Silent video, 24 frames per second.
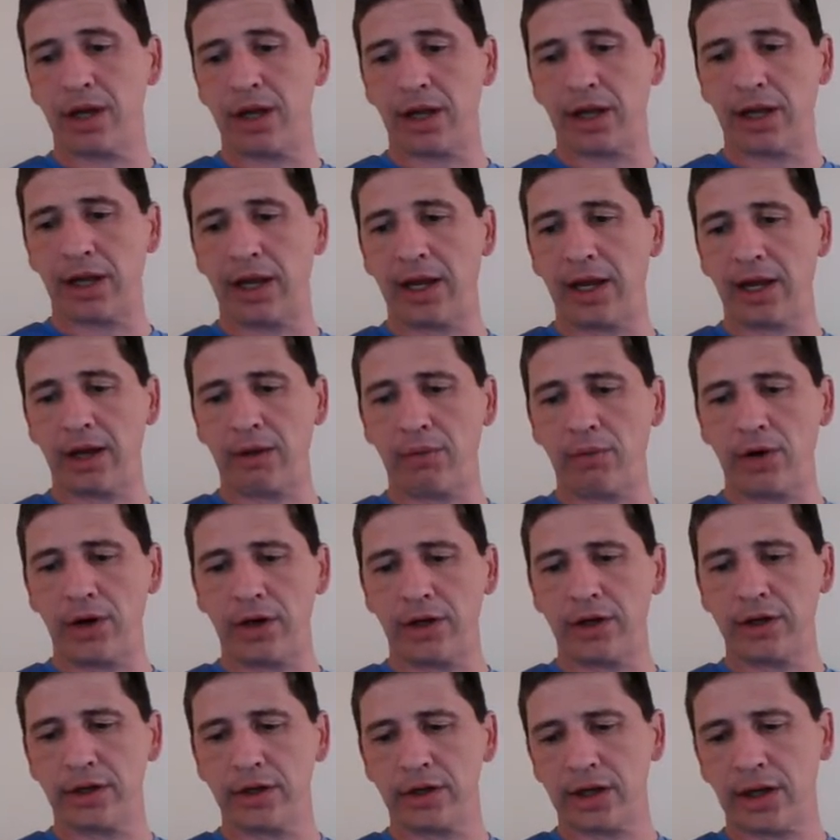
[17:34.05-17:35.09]
Again, I
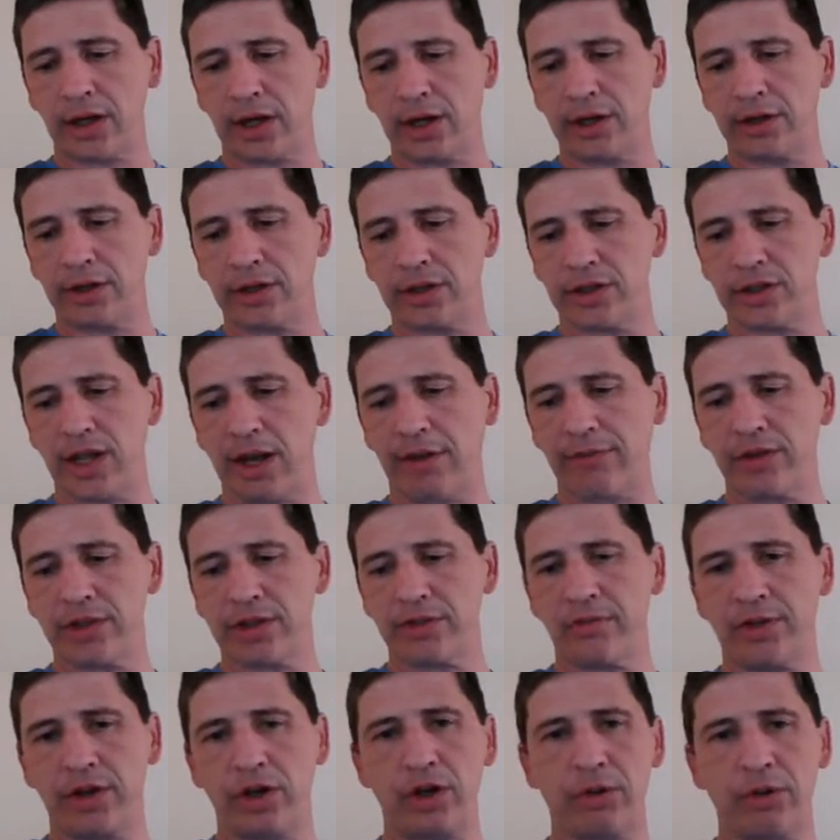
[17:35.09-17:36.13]
wanted to kind of just have
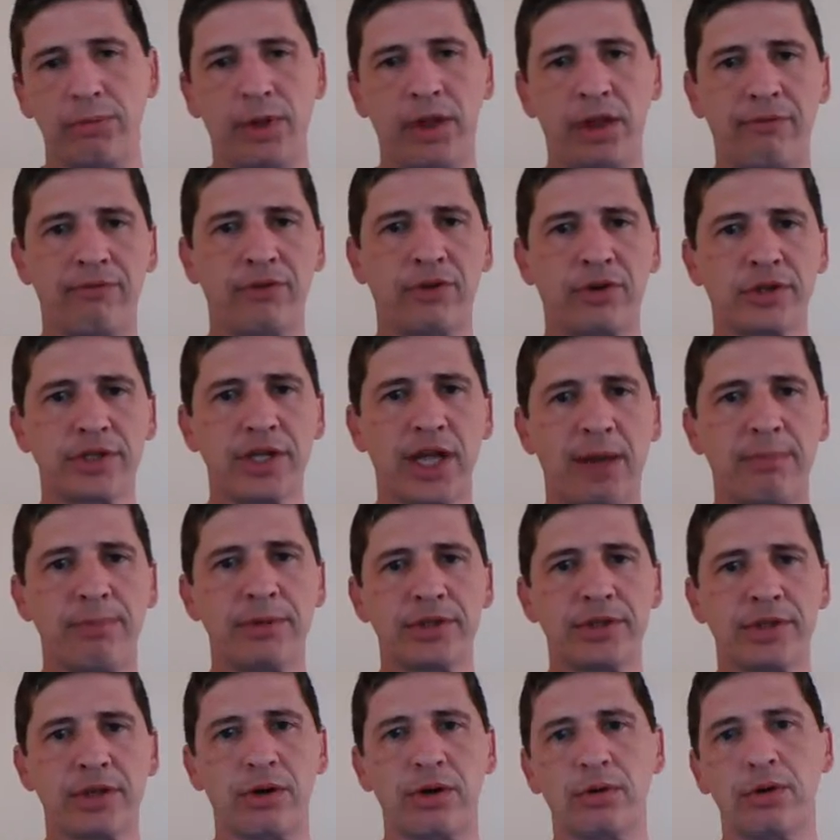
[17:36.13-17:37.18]
this video be the first
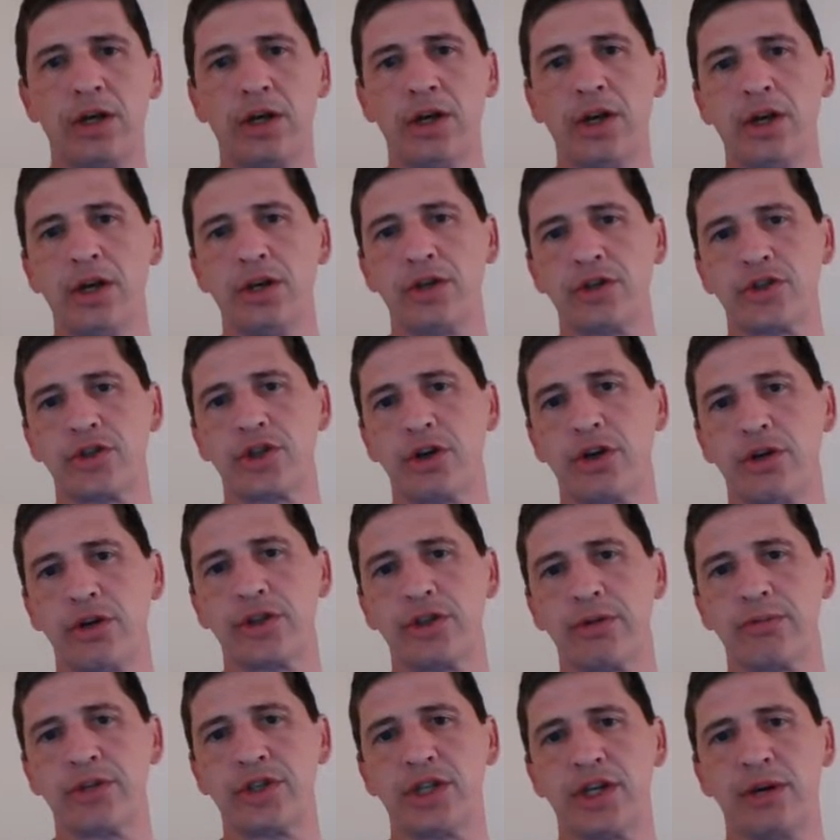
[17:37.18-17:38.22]
episode, show you
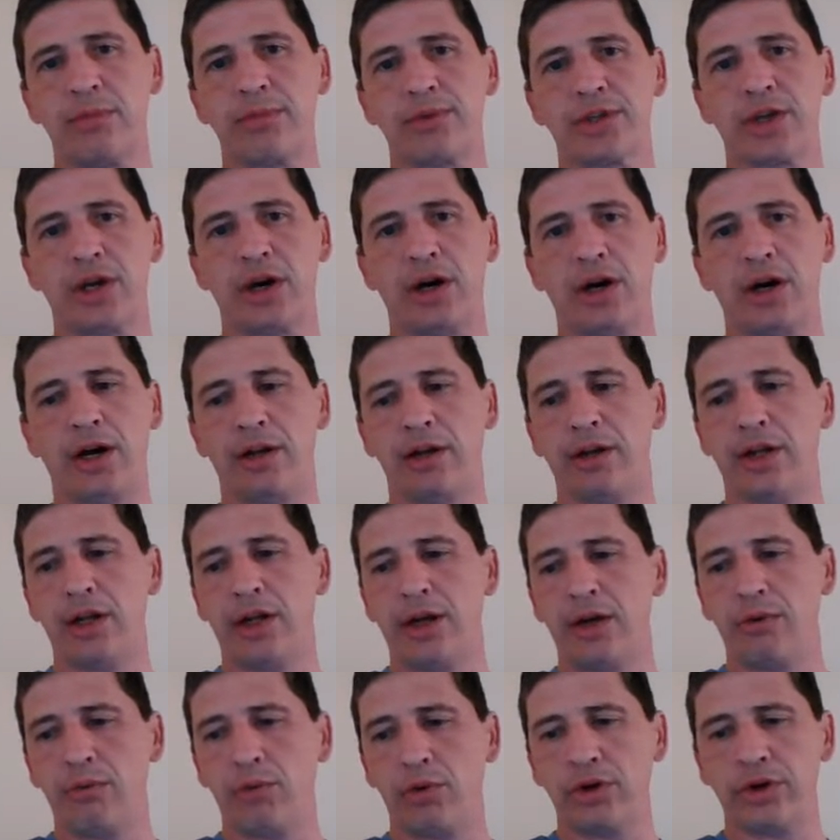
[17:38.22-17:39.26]
some tips on
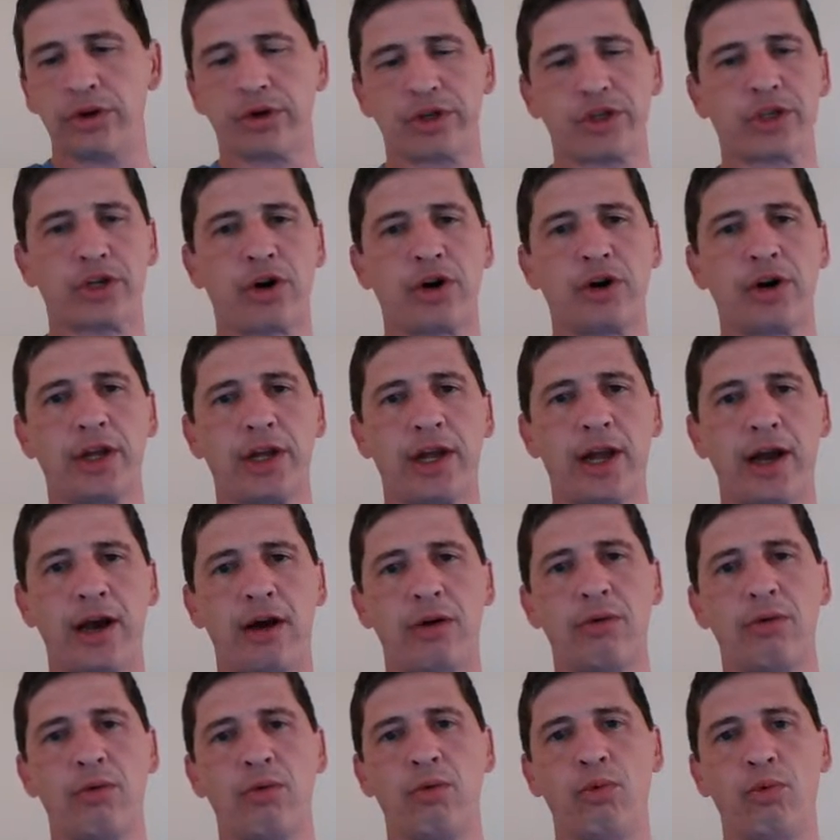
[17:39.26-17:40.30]
when you're starting
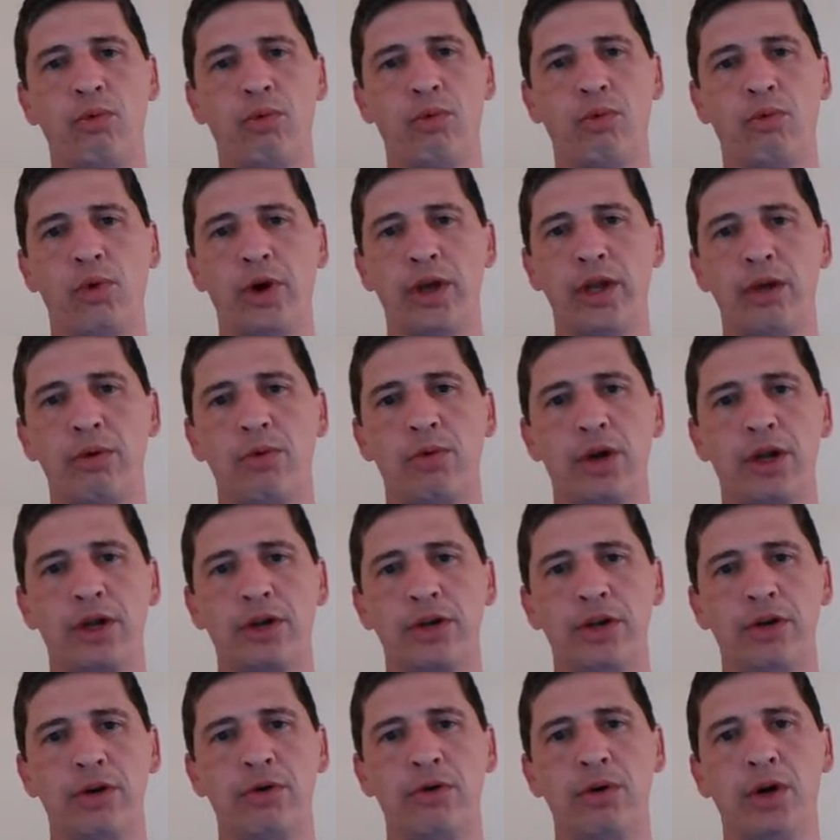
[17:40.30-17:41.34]
out and what you want to
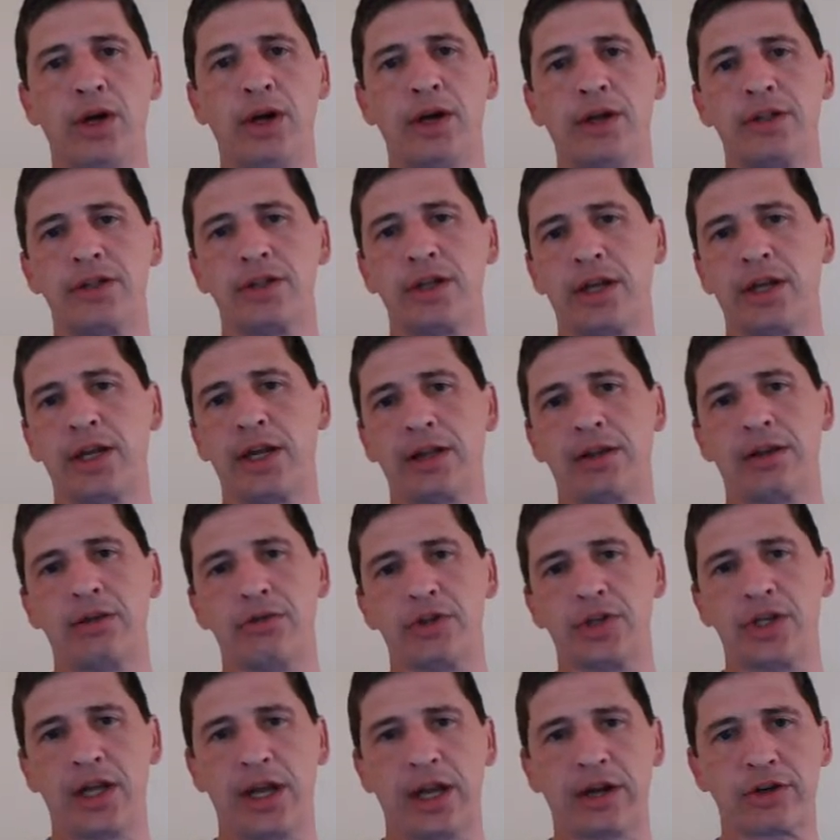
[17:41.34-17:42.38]
do to get
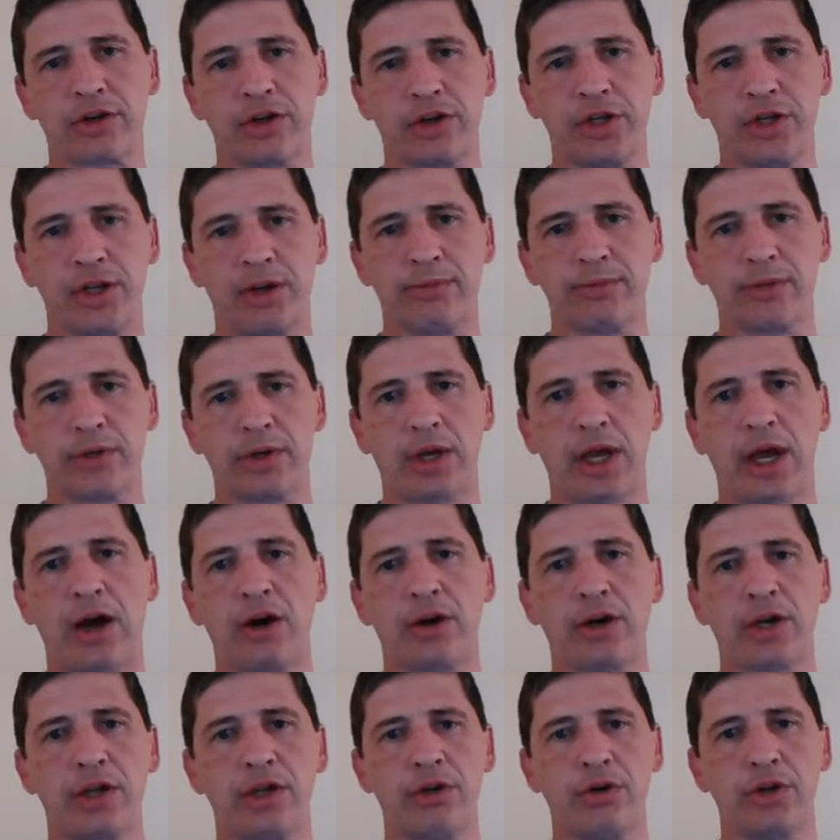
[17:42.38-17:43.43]
those extra gems.
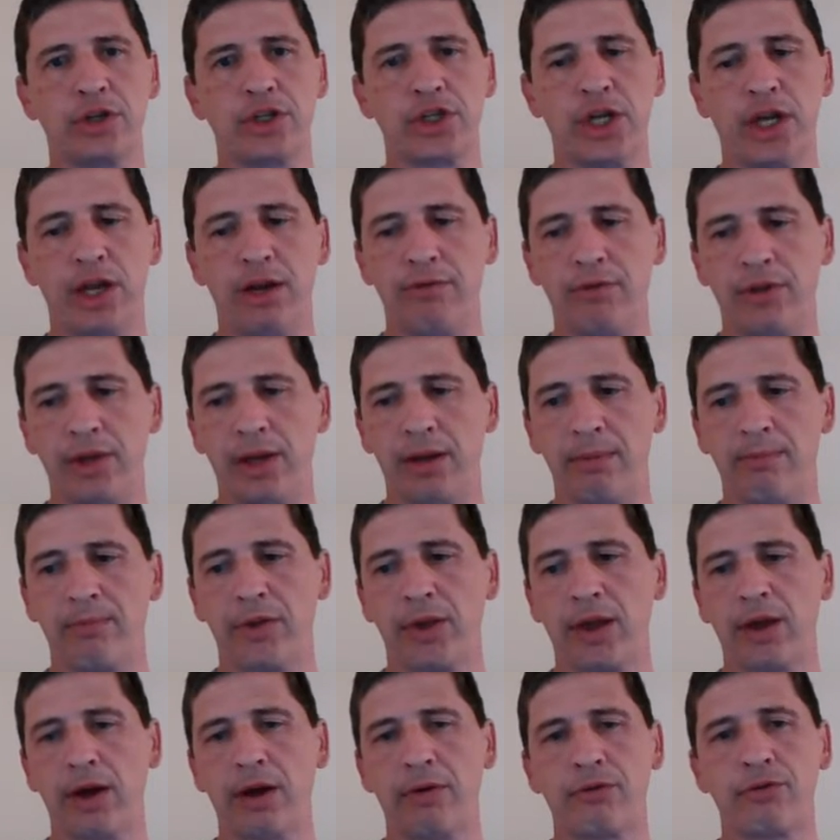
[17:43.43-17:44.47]
How can you achieve them
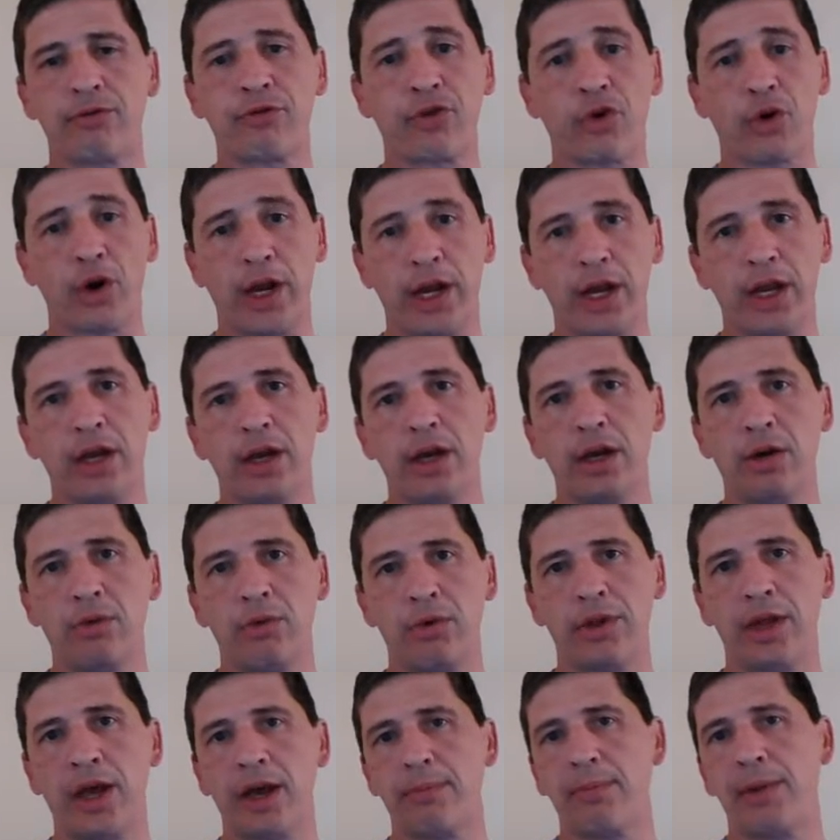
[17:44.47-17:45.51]
free
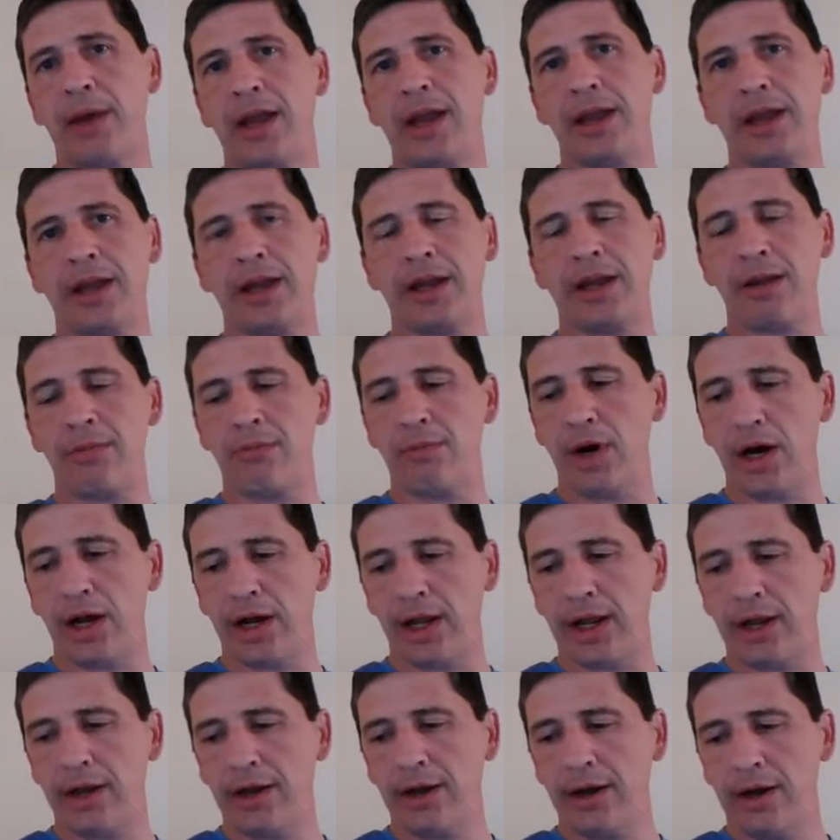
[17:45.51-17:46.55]
without paying any
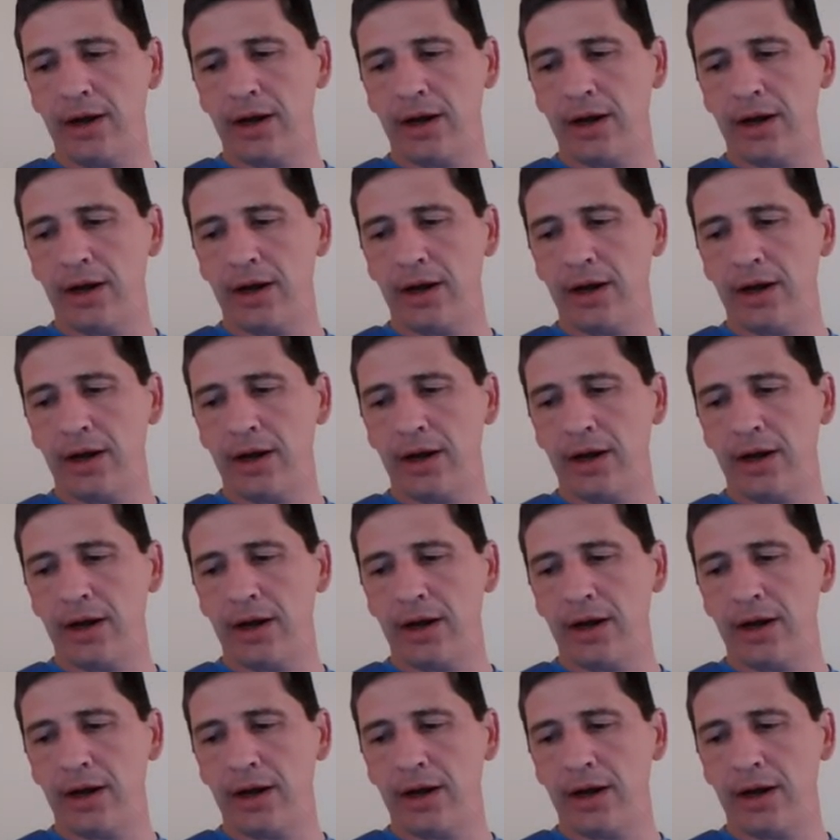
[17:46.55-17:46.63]
money?